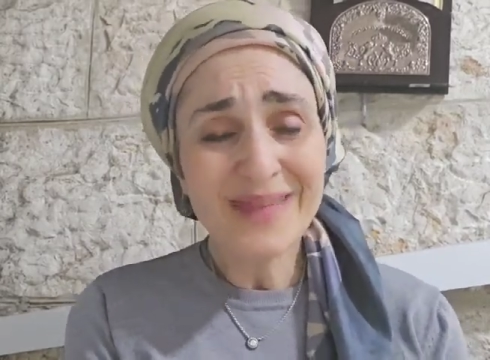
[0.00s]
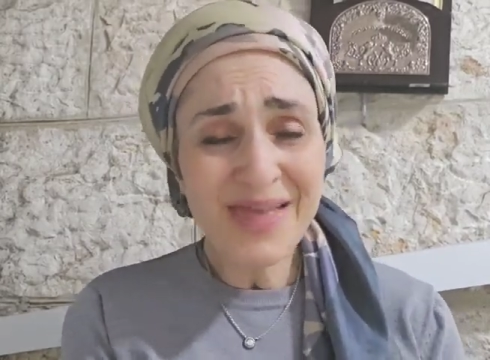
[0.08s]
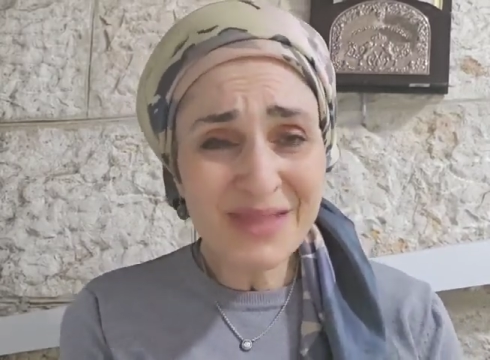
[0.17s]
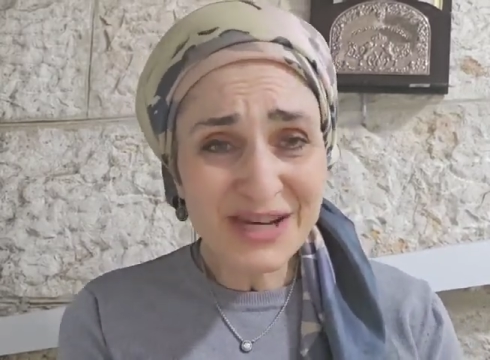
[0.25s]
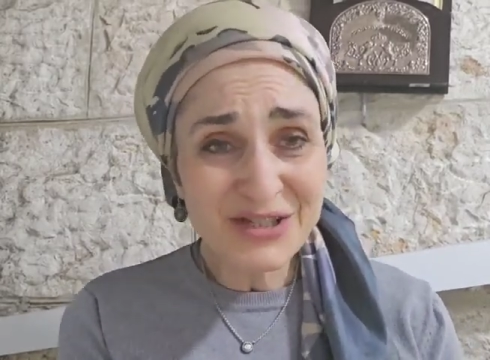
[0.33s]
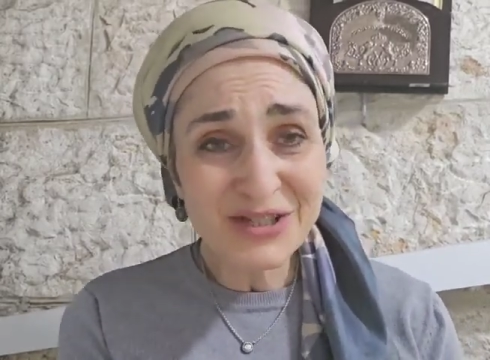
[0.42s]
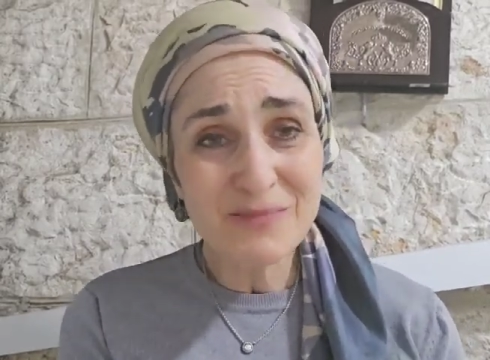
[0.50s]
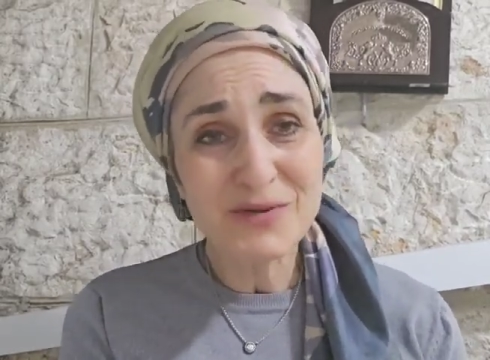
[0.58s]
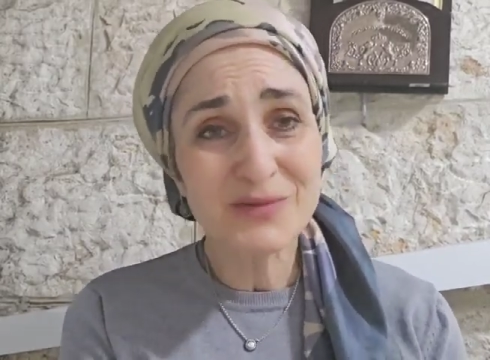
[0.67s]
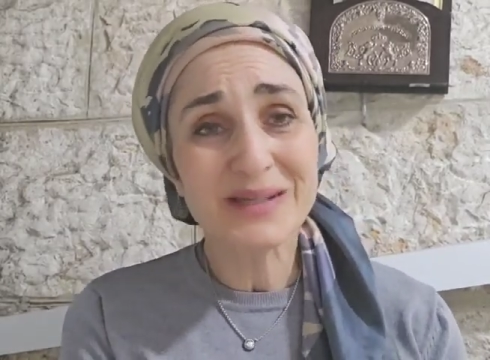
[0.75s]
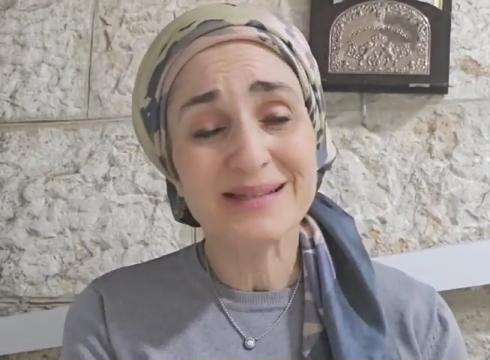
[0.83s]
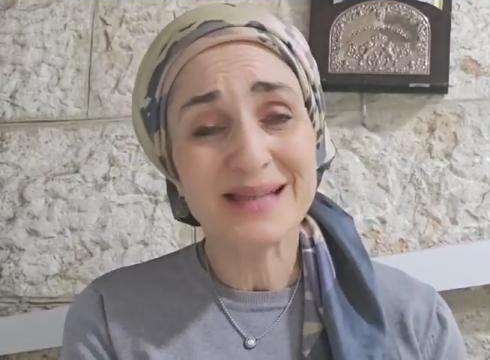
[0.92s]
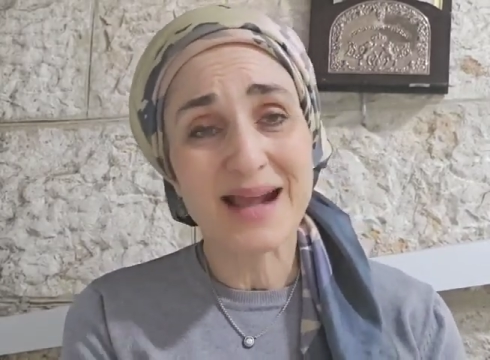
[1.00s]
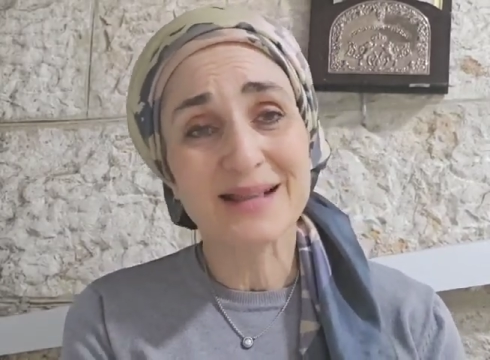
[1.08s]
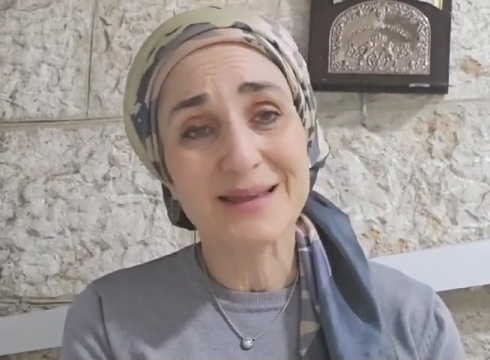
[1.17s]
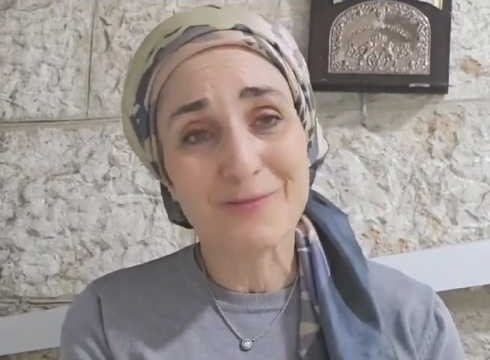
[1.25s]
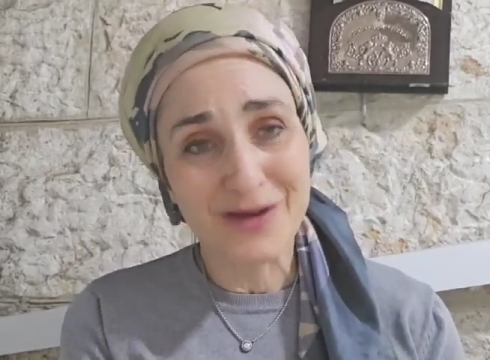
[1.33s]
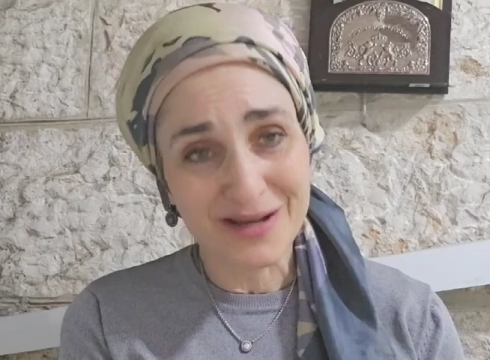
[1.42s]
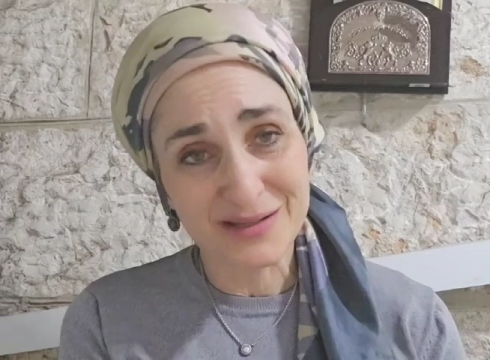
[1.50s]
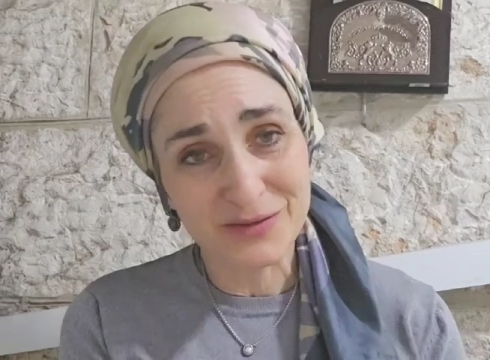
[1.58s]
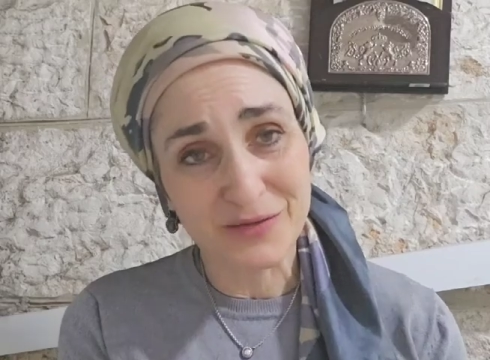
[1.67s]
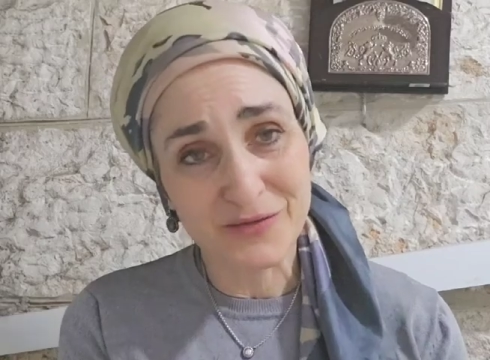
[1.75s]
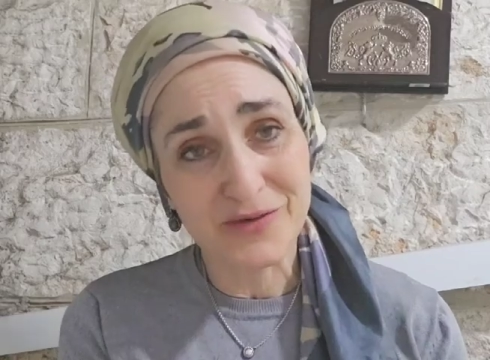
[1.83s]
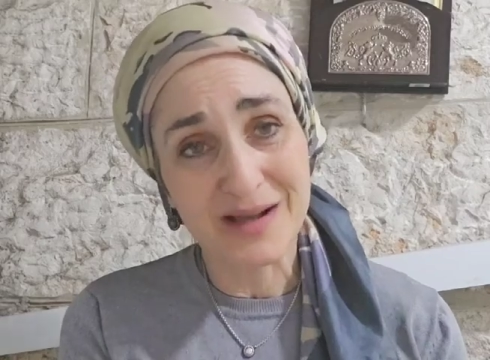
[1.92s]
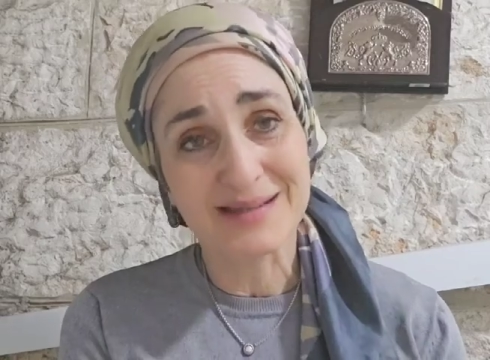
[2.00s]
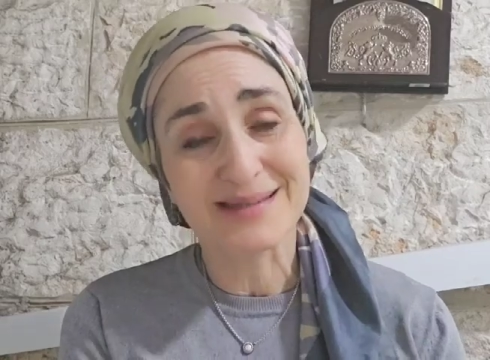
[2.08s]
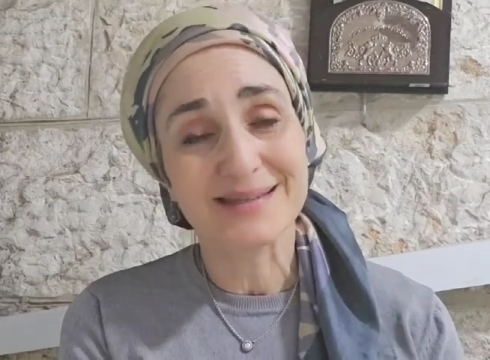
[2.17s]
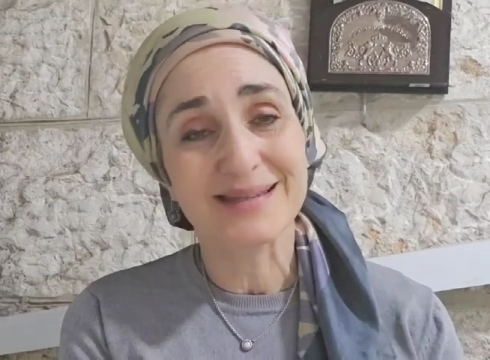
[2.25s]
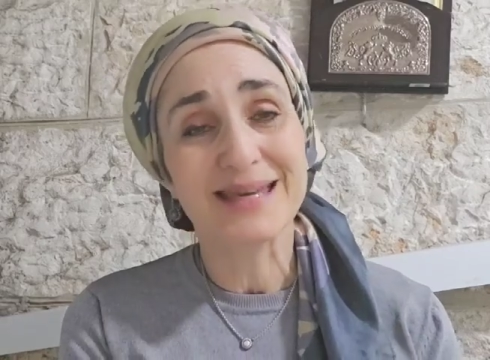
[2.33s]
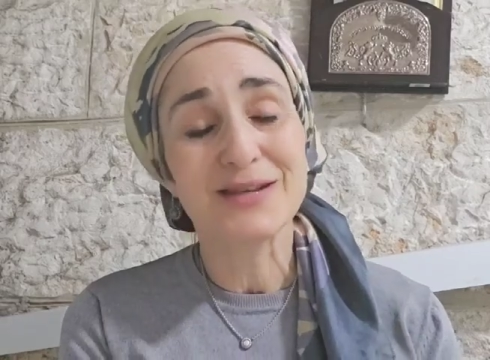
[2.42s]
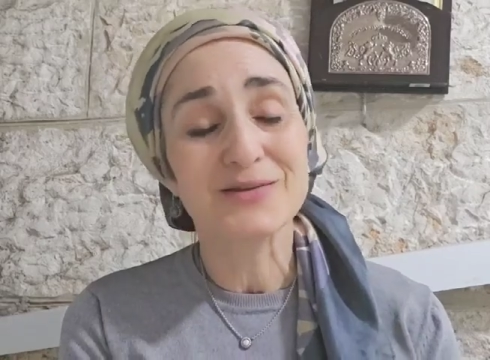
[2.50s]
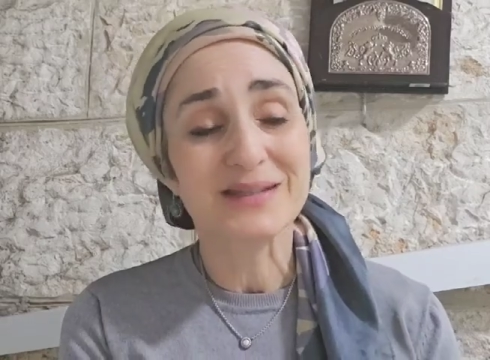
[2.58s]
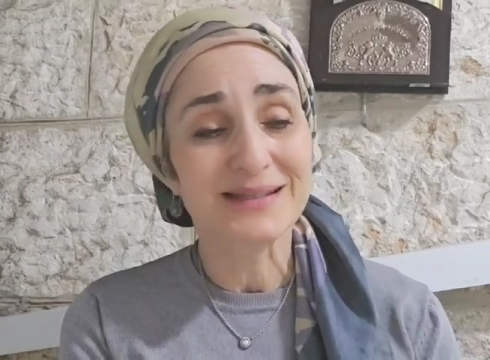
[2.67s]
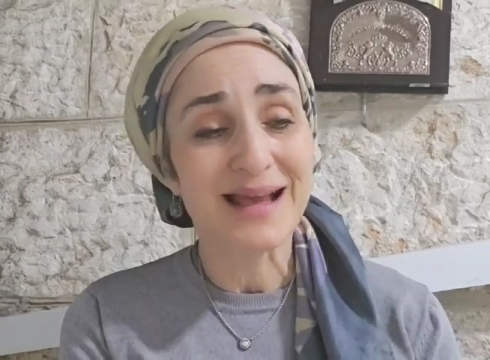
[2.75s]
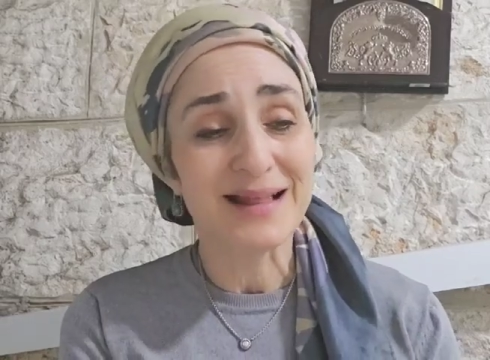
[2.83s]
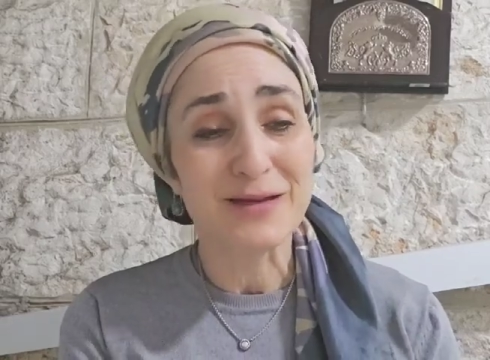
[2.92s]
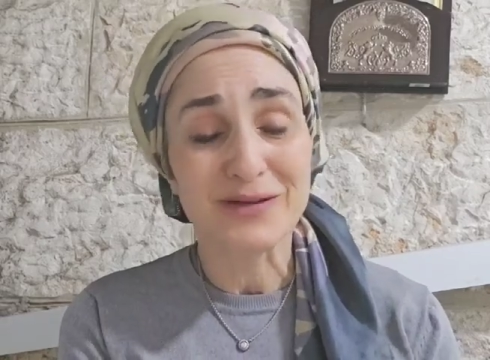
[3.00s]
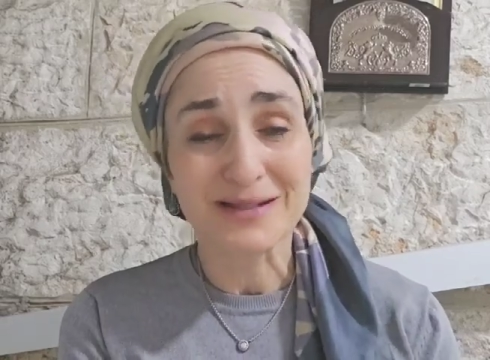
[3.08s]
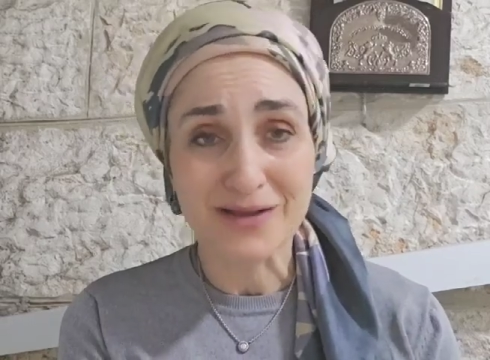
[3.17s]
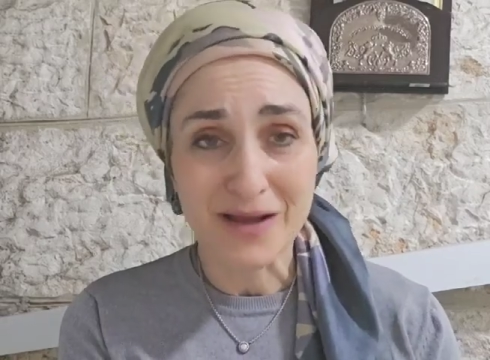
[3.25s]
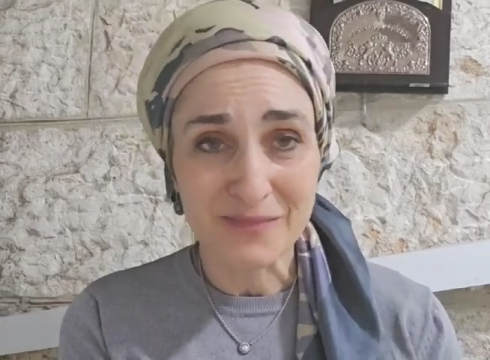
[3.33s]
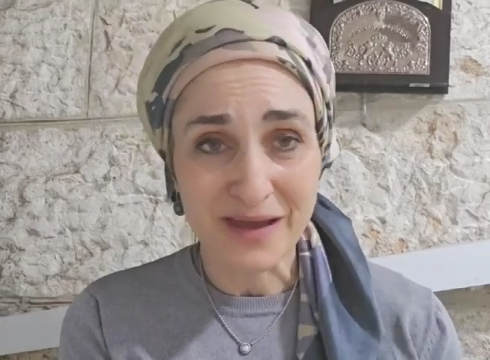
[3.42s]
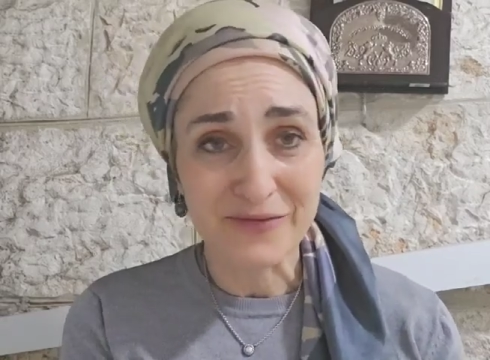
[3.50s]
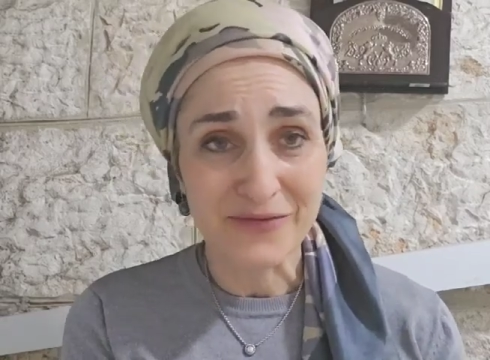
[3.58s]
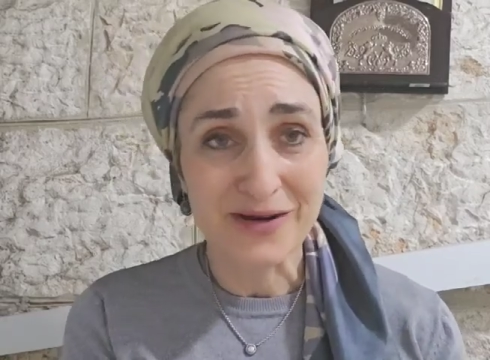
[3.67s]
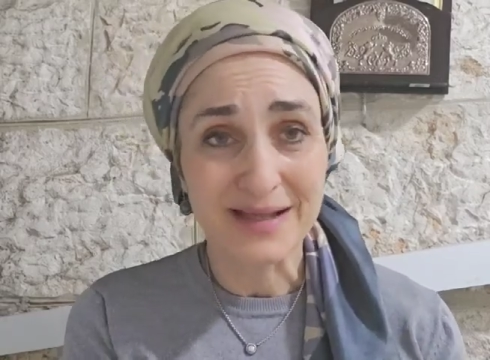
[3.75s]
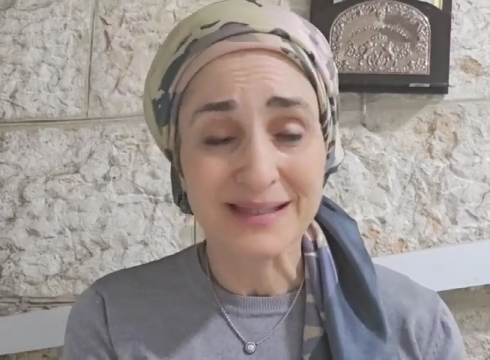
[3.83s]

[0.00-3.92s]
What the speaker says: That Hashem knows exactly what is good for us. He knows exactly what is not bad for us.